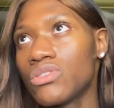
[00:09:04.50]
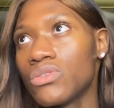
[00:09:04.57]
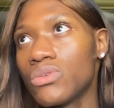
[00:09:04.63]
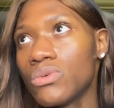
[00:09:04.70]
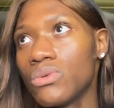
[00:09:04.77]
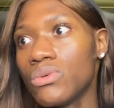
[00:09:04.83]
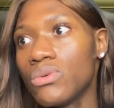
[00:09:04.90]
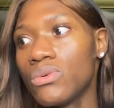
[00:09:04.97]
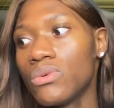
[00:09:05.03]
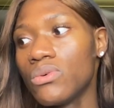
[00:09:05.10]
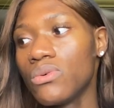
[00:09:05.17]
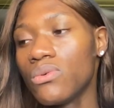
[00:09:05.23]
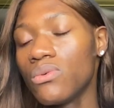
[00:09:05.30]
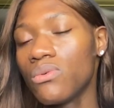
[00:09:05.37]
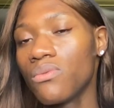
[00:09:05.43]

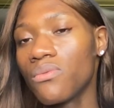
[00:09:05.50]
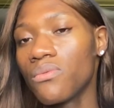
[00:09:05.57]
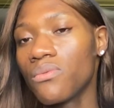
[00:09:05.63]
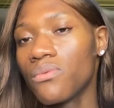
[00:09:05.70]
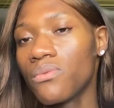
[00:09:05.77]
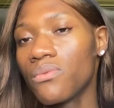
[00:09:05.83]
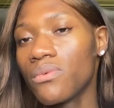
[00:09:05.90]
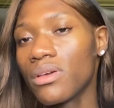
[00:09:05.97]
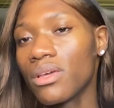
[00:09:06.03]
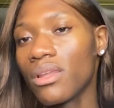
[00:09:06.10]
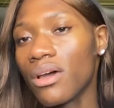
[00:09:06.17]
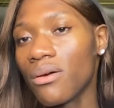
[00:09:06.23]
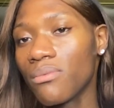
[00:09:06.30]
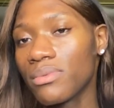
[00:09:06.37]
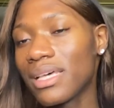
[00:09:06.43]
to, you
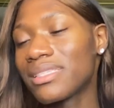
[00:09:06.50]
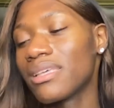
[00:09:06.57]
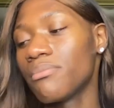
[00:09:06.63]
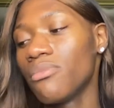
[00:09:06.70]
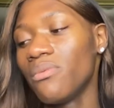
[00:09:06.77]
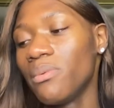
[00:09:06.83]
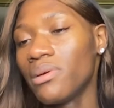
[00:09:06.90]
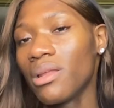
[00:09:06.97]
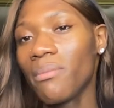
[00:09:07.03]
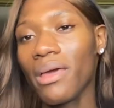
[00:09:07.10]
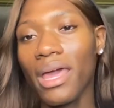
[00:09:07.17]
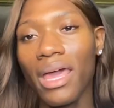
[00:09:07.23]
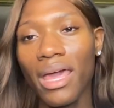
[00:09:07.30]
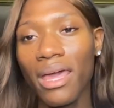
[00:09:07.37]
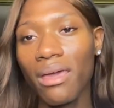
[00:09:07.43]
know, I said, move on to
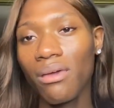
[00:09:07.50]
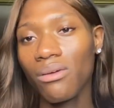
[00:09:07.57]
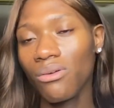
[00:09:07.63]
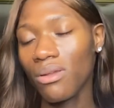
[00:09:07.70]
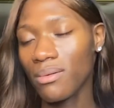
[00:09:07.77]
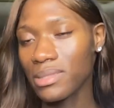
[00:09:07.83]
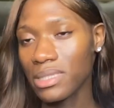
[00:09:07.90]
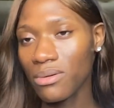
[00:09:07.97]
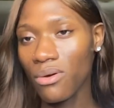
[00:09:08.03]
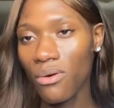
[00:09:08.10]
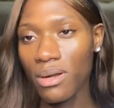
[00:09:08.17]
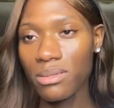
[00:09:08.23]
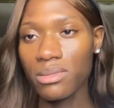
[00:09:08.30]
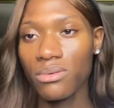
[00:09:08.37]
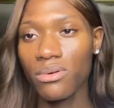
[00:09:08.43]
bed, you know, still
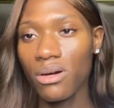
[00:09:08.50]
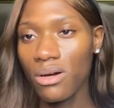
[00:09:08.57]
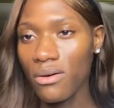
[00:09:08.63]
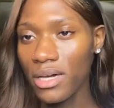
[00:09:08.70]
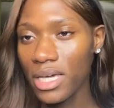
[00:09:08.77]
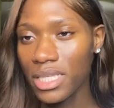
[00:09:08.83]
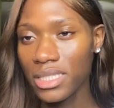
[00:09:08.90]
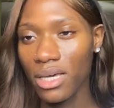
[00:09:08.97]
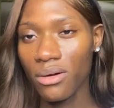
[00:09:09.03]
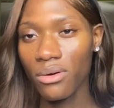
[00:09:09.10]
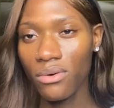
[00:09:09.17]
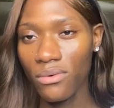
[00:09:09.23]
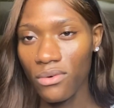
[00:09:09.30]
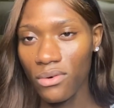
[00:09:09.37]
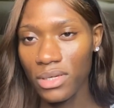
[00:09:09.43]
going, still going. He said,
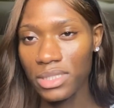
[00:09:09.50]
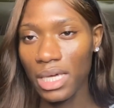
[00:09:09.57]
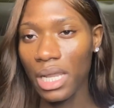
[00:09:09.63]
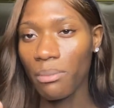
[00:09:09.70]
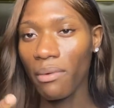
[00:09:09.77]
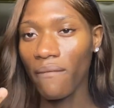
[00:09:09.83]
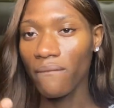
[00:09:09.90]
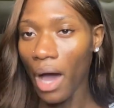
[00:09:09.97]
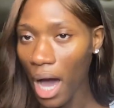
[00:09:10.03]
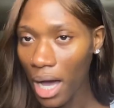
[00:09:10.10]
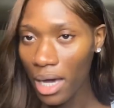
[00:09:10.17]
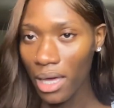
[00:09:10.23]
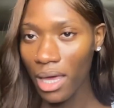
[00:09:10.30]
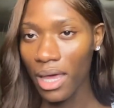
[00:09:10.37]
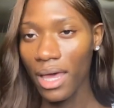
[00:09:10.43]
cool. He said, let me,
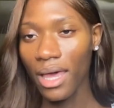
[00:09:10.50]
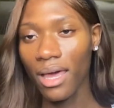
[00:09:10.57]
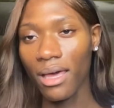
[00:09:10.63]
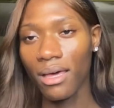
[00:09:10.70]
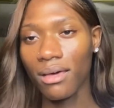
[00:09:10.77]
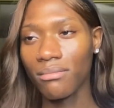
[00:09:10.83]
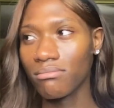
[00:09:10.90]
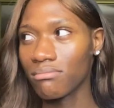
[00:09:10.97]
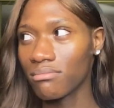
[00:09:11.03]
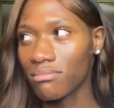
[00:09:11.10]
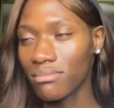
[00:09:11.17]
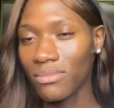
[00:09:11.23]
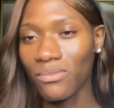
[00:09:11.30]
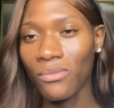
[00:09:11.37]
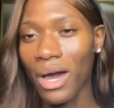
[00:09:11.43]

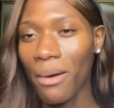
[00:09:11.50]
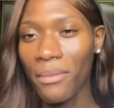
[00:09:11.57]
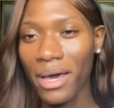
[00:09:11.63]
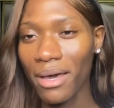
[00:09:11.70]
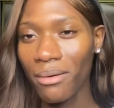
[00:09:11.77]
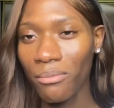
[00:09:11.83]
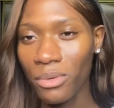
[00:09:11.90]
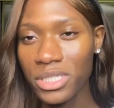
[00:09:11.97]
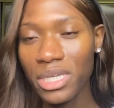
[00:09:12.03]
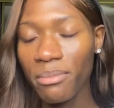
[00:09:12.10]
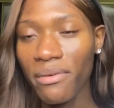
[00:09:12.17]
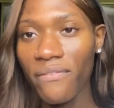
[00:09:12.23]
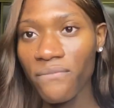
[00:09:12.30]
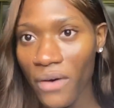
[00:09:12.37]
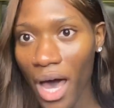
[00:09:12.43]
why am I, bitch, let
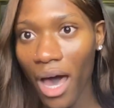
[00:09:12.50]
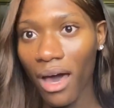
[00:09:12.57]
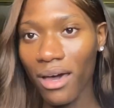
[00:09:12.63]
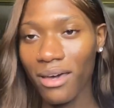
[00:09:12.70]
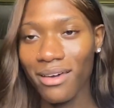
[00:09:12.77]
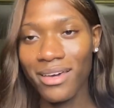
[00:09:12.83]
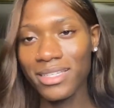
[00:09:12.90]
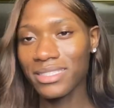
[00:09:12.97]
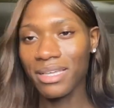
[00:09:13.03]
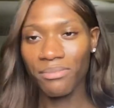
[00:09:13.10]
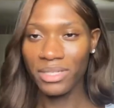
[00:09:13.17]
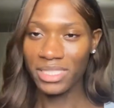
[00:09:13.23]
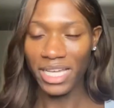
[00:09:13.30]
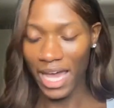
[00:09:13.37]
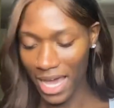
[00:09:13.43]
me fuck. Cause a
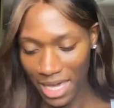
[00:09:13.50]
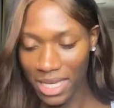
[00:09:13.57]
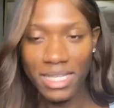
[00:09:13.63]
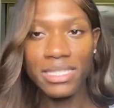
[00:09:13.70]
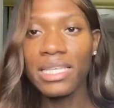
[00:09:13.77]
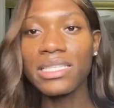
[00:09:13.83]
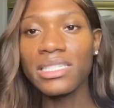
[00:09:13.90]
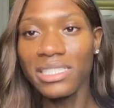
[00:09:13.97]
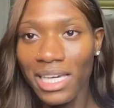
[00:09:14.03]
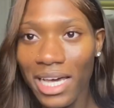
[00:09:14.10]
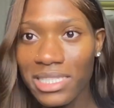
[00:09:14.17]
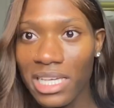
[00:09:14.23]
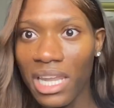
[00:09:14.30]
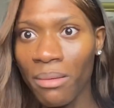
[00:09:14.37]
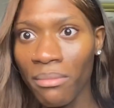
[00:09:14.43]
bitch, I ain't getting sensitive. Yeah, I
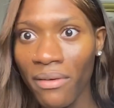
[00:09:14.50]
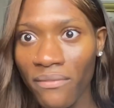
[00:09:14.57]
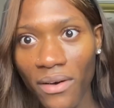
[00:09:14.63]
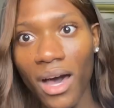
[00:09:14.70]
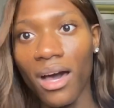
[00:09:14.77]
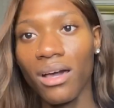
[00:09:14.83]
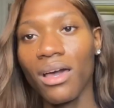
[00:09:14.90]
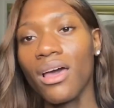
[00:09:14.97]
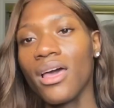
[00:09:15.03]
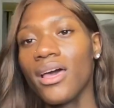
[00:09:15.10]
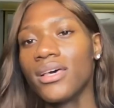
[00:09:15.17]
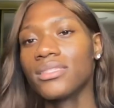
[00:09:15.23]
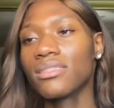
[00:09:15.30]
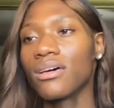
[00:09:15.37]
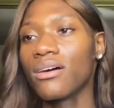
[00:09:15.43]
said, let me fuck.
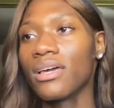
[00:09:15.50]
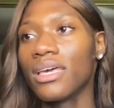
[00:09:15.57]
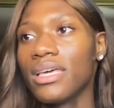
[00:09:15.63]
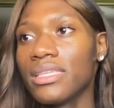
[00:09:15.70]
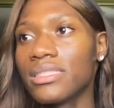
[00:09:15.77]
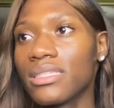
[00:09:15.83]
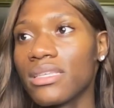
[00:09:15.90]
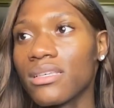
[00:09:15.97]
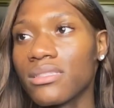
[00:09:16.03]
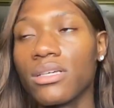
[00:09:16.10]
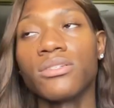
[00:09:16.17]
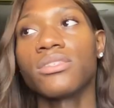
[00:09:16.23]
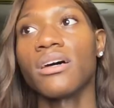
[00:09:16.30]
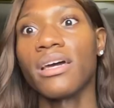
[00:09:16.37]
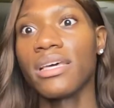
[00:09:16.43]
So he's, so
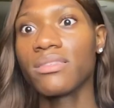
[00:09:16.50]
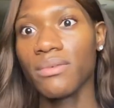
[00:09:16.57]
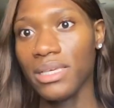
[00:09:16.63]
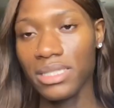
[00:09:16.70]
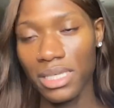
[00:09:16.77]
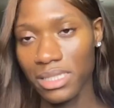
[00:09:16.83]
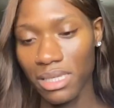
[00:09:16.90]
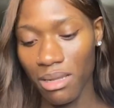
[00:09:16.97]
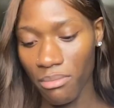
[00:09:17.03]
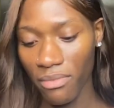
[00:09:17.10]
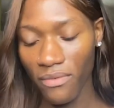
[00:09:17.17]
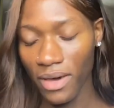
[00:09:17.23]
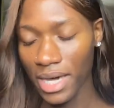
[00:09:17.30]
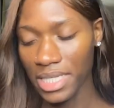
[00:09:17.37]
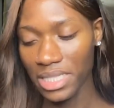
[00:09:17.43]
sorry, that's what he said. He said, let me
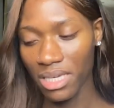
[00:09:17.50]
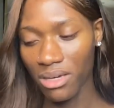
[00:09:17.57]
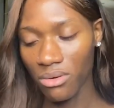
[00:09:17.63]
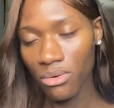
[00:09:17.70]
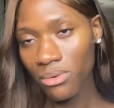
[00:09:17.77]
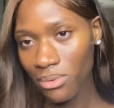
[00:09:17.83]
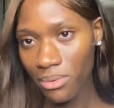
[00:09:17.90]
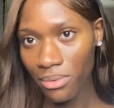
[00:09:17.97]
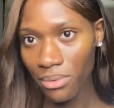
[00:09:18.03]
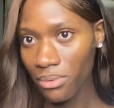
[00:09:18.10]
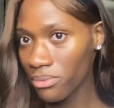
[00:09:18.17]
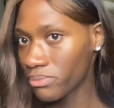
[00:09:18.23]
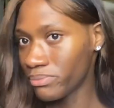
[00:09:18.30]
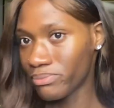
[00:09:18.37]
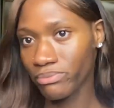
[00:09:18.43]
fuck. I said,
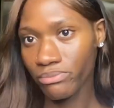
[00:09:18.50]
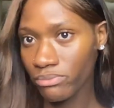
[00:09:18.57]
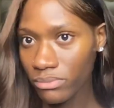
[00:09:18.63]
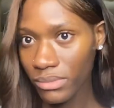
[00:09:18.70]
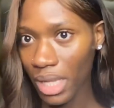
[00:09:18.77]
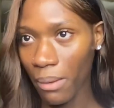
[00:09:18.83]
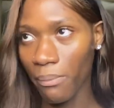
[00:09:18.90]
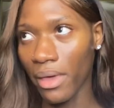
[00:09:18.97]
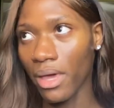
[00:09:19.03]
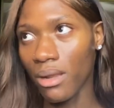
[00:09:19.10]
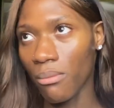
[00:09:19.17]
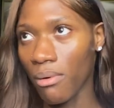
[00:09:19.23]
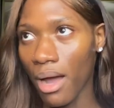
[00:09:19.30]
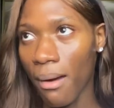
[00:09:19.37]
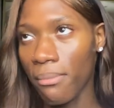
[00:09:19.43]
cool, bet,
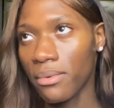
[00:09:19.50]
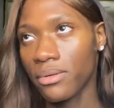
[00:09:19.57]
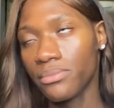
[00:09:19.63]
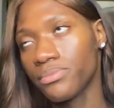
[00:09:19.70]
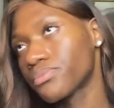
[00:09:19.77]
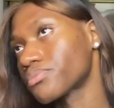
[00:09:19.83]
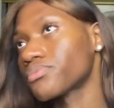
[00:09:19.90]
no problem.